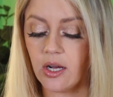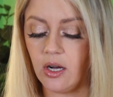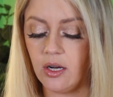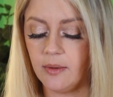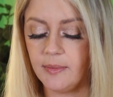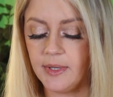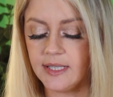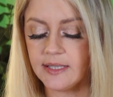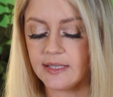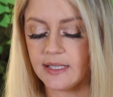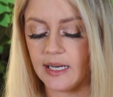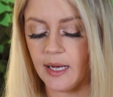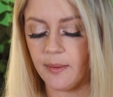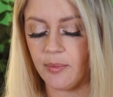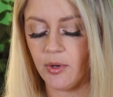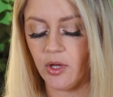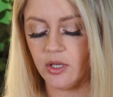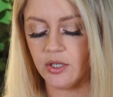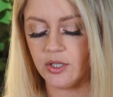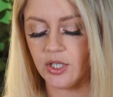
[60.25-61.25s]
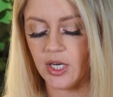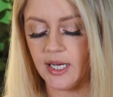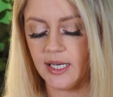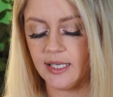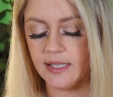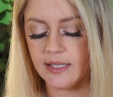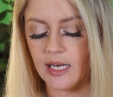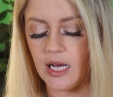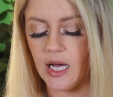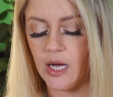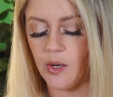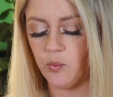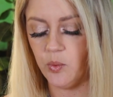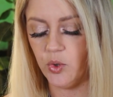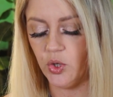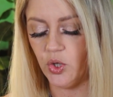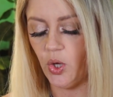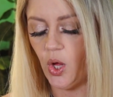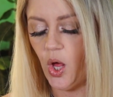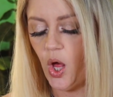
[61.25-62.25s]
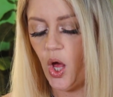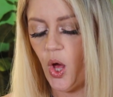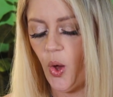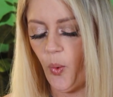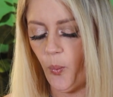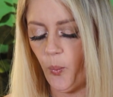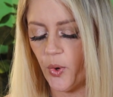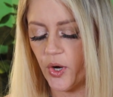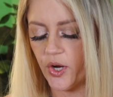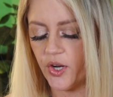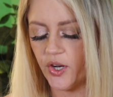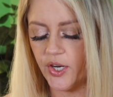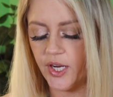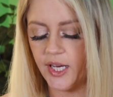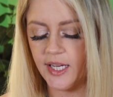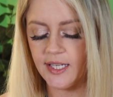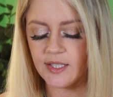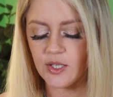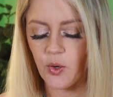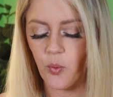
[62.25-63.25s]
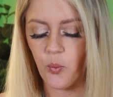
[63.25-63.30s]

comments, and I apologize. I will work on it.